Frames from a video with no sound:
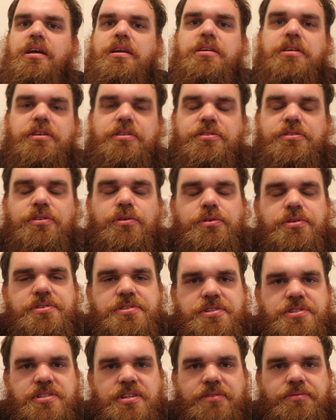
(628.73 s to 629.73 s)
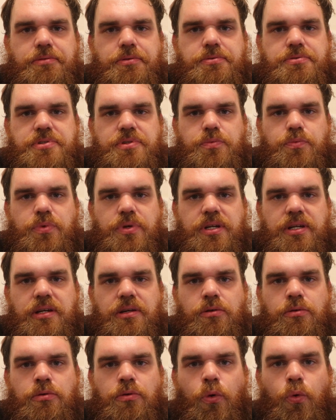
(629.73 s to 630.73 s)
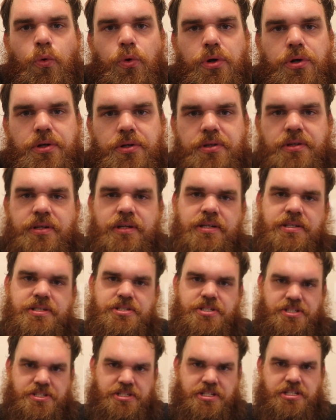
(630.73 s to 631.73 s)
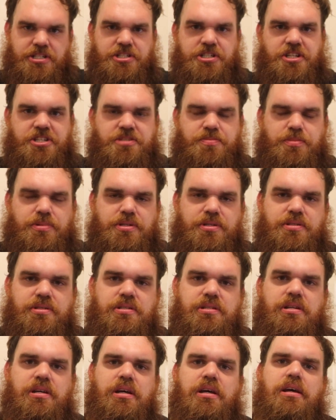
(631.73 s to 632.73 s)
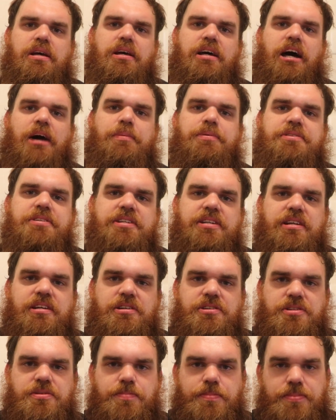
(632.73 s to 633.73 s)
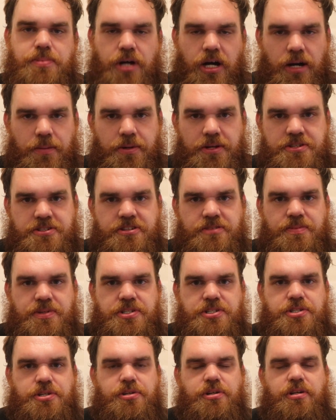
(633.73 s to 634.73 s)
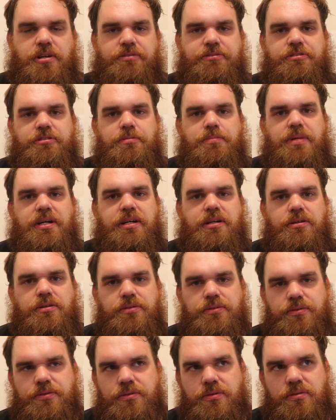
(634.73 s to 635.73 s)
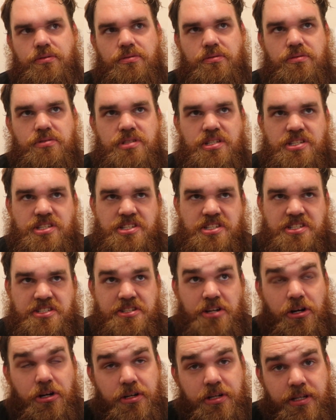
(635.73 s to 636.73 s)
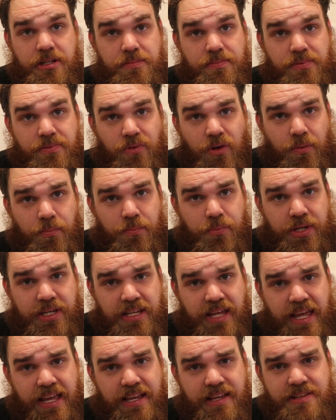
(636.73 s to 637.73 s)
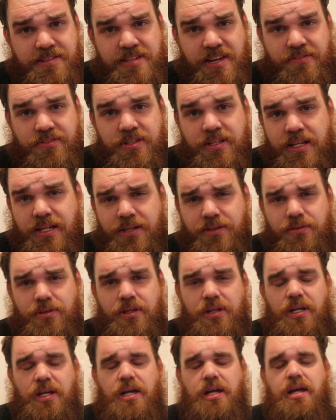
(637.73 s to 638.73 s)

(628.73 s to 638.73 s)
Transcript: you can notice yourself losing weight or just the adjustments. I've been taking a picture of my shirt off for about, since it started, on week 8, 7 now.